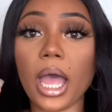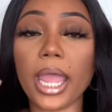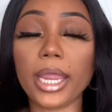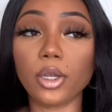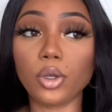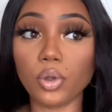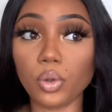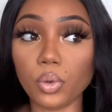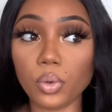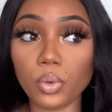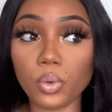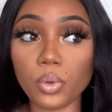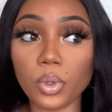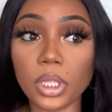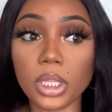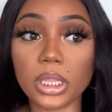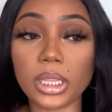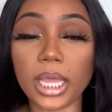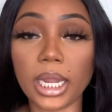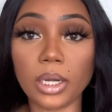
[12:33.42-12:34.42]
i knew
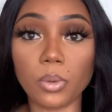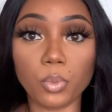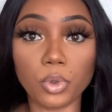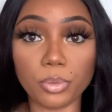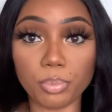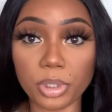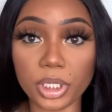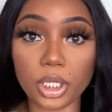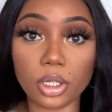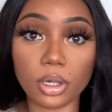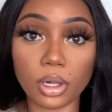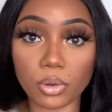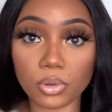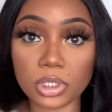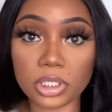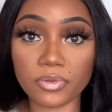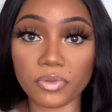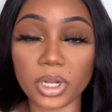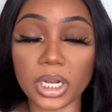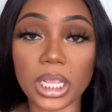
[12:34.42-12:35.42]
that it would be
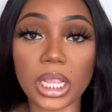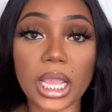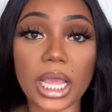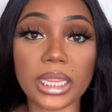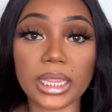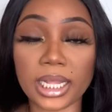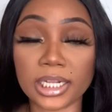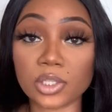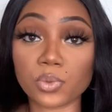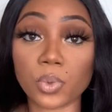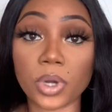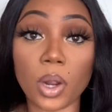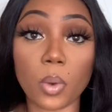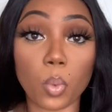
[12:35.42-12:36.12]
close fitting and that's what